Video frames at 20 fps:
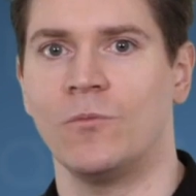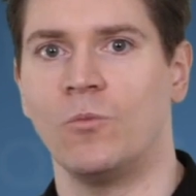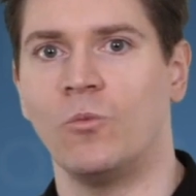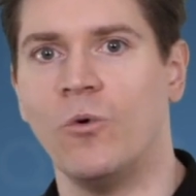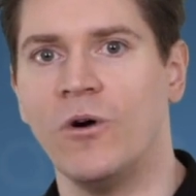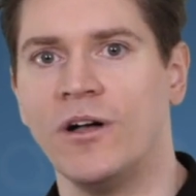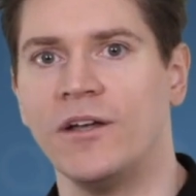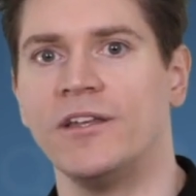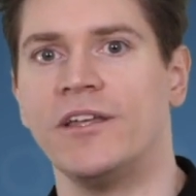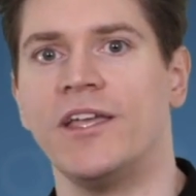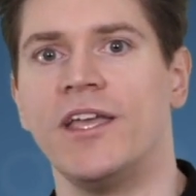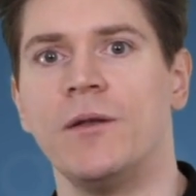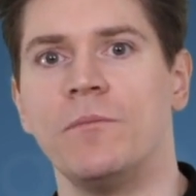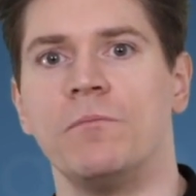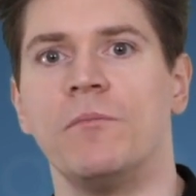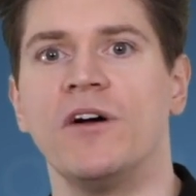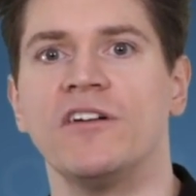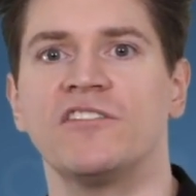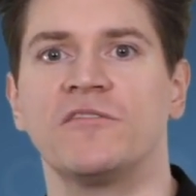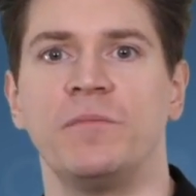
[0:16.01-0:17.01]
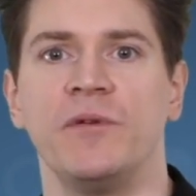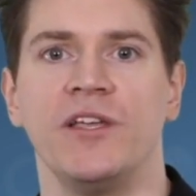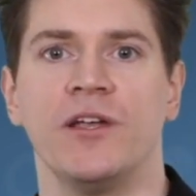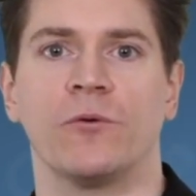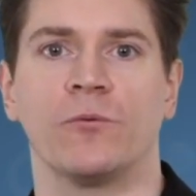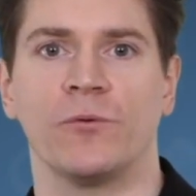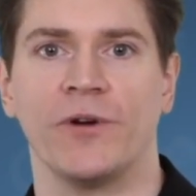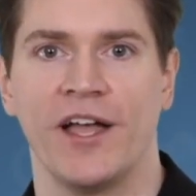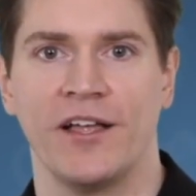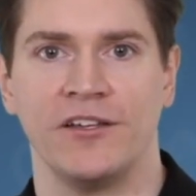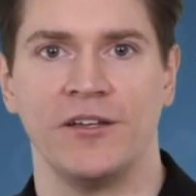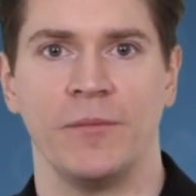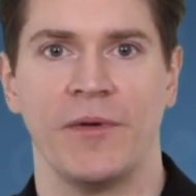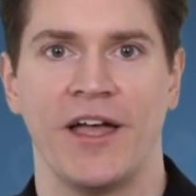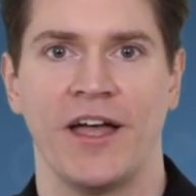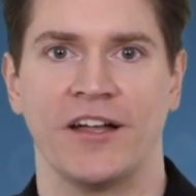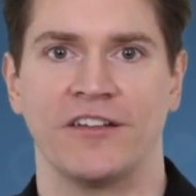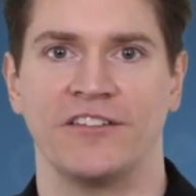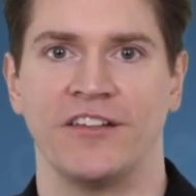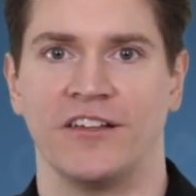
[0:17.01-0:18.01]
One, it must be a random
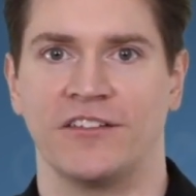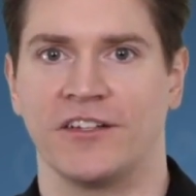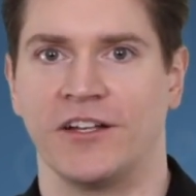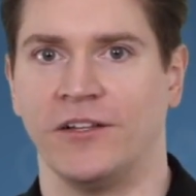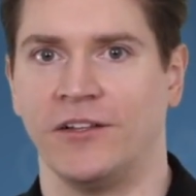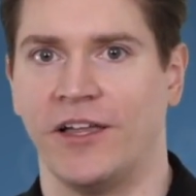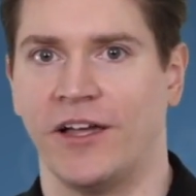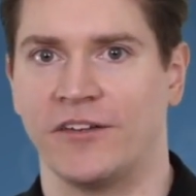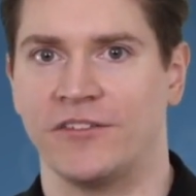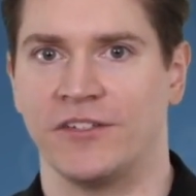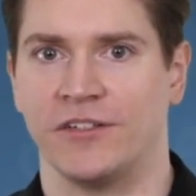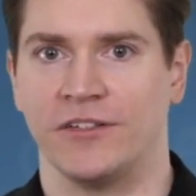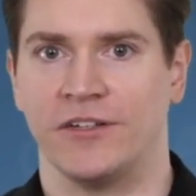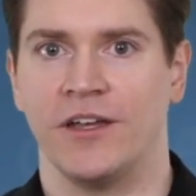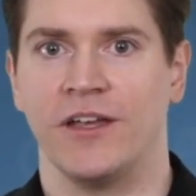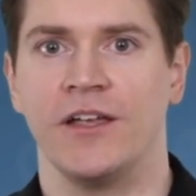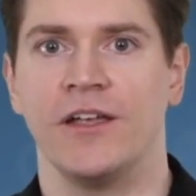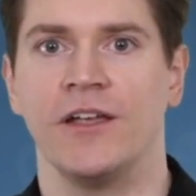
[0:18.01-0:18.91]
access collection.